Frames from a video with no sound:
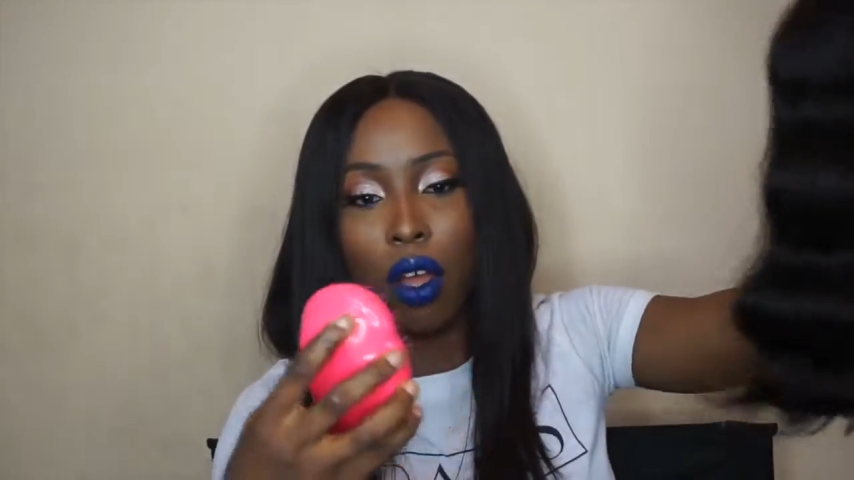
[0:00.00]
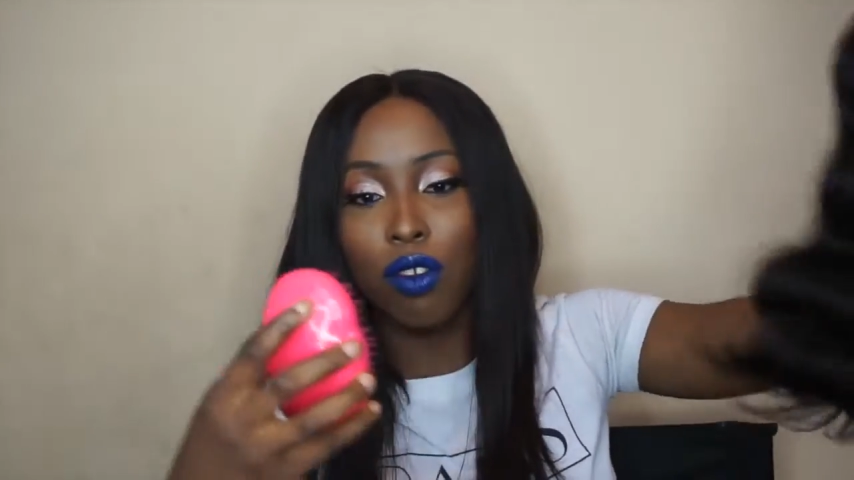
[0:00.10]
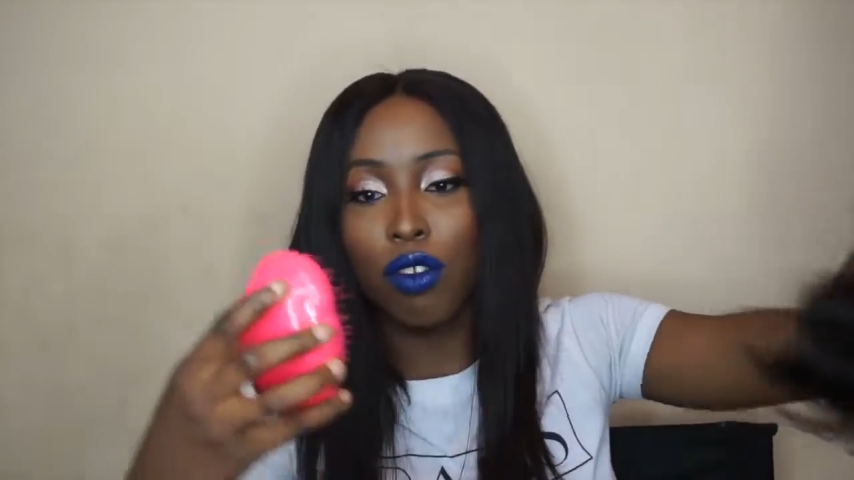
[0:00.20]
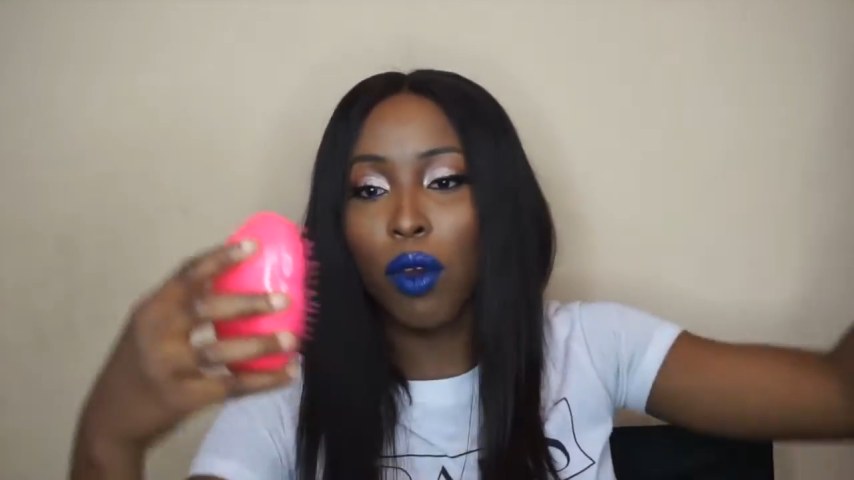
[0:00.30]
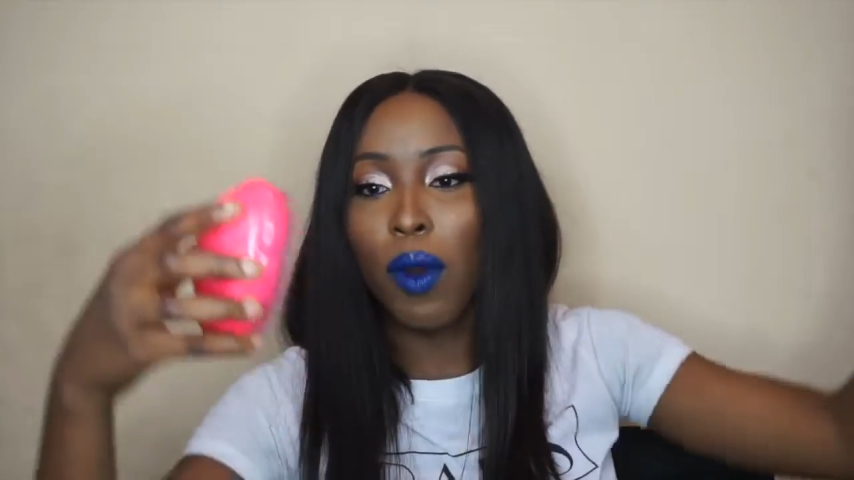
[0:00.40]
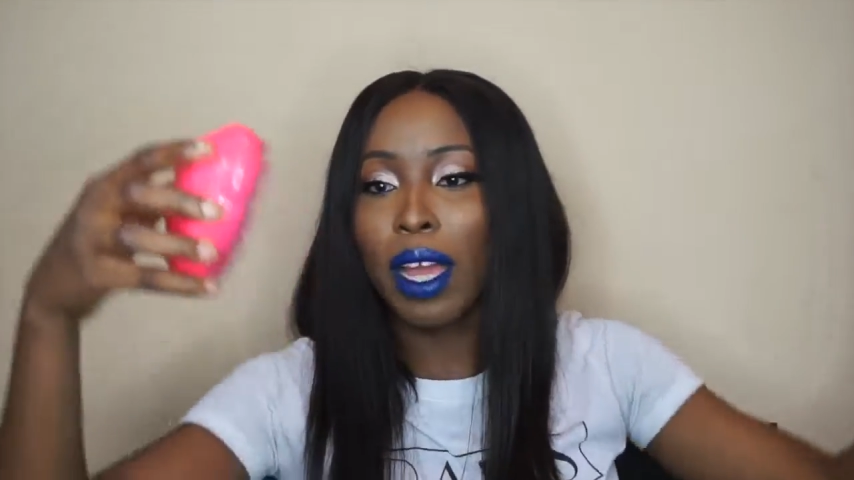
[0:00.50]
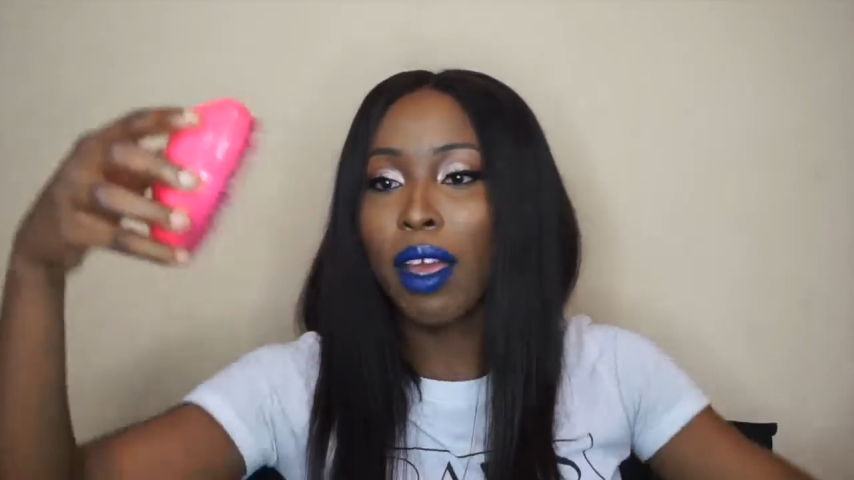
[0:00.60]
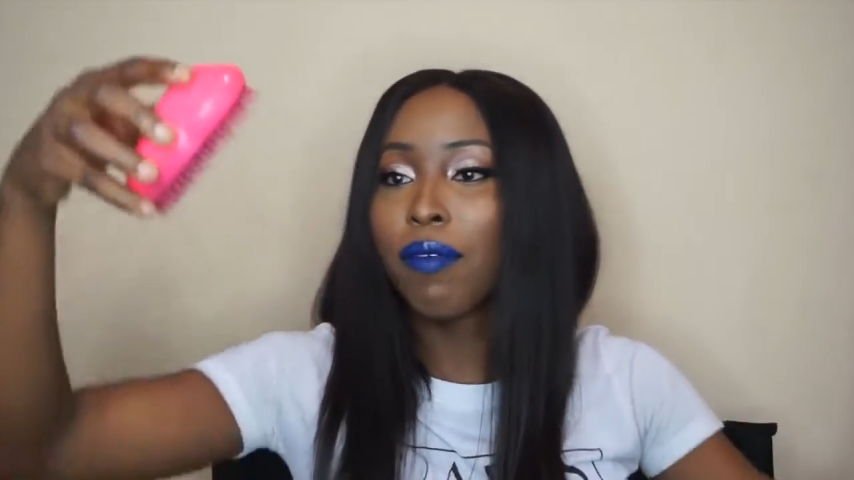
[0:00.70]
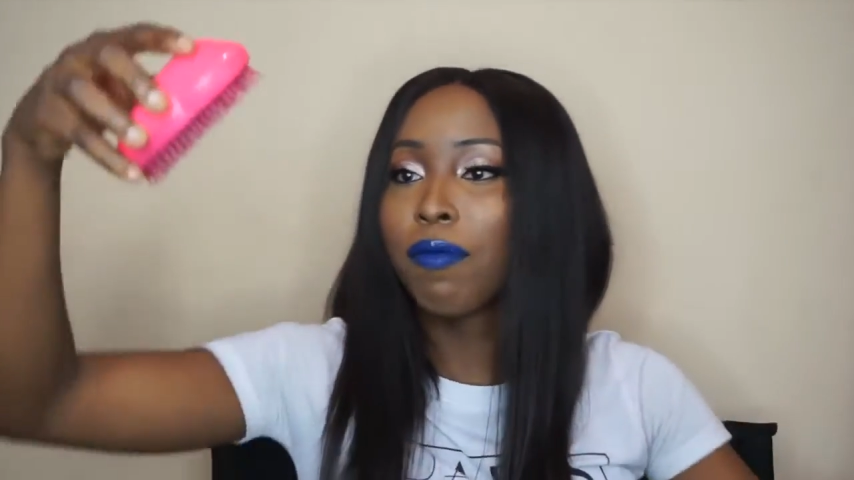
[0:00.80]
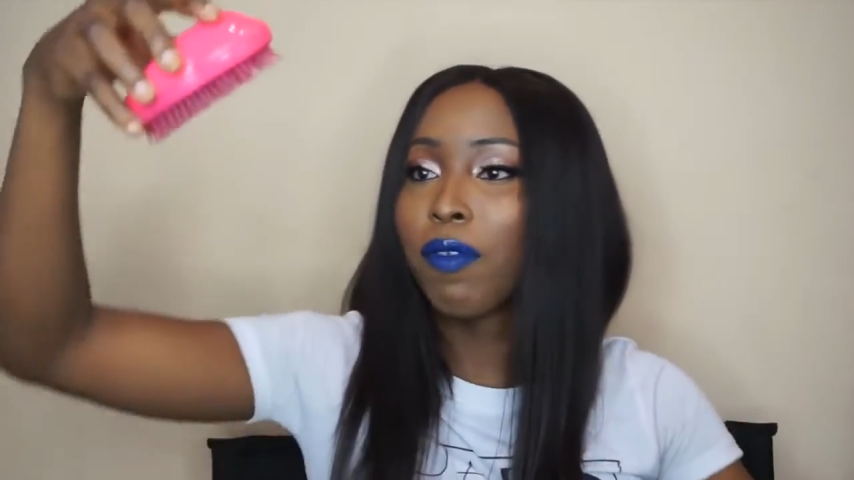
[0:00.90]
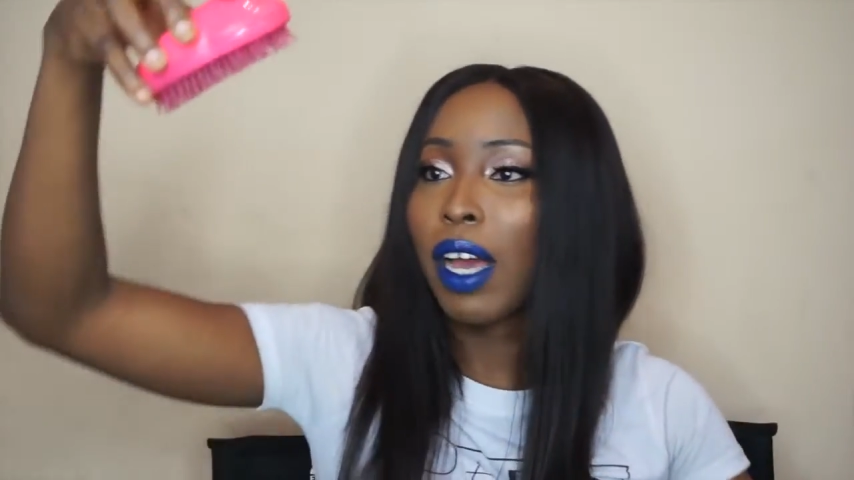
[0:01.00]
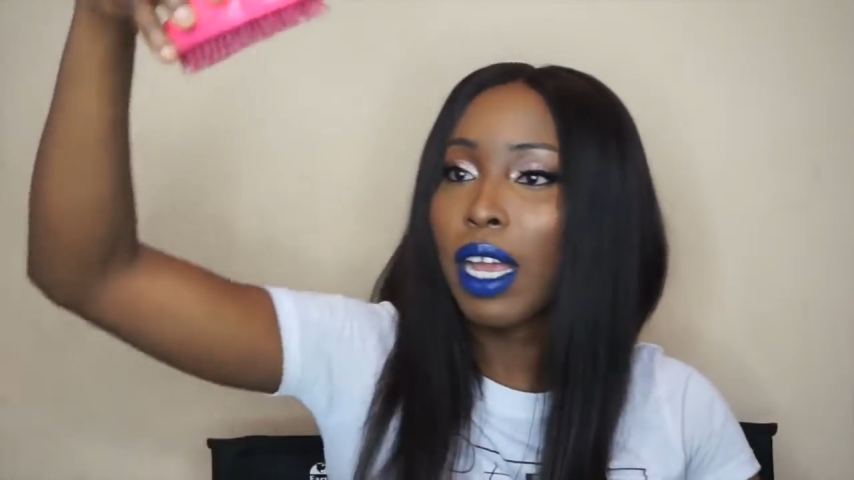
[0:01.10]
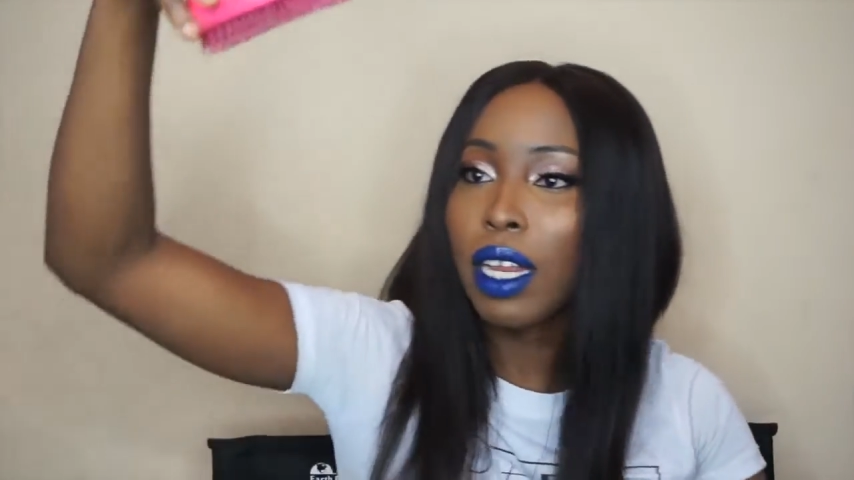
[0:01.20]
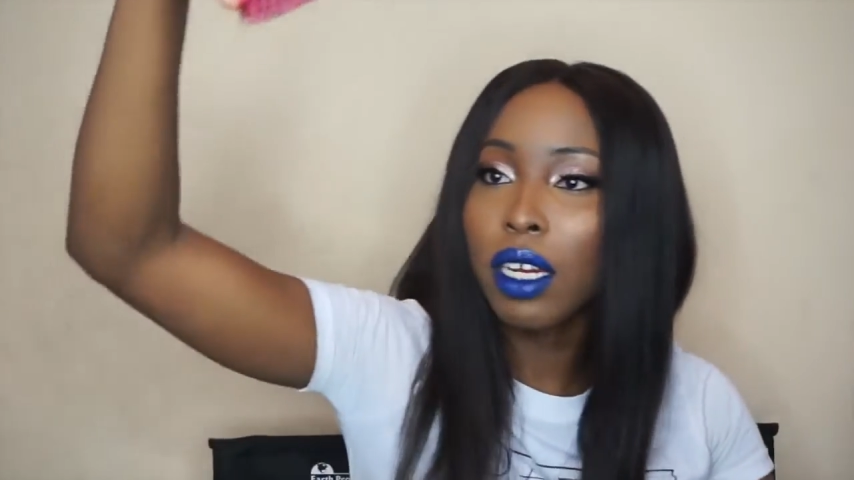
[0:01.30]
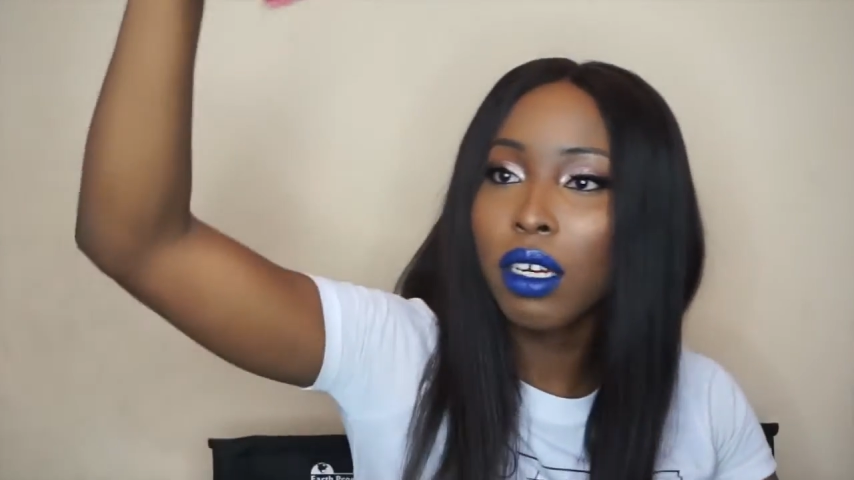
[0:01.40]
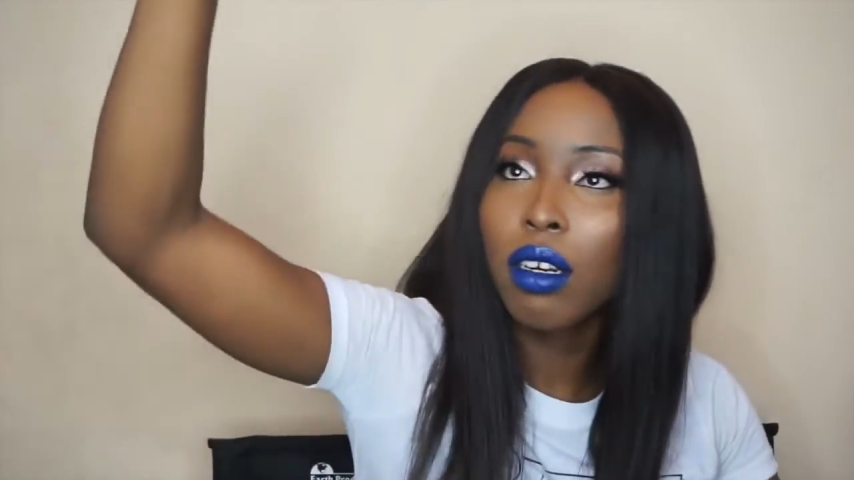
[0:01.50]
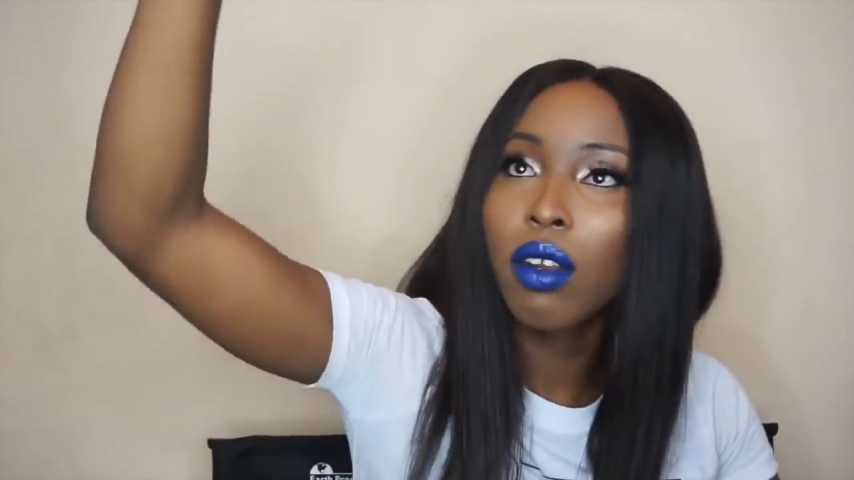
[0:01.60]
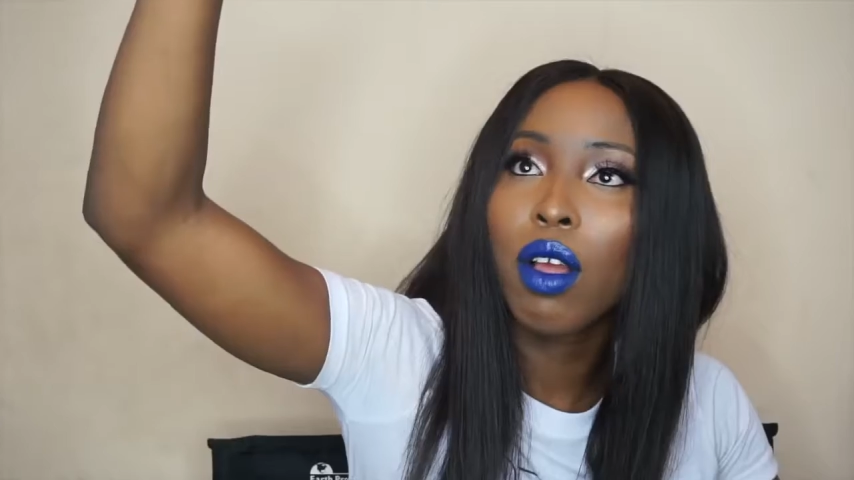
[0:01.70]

So I can find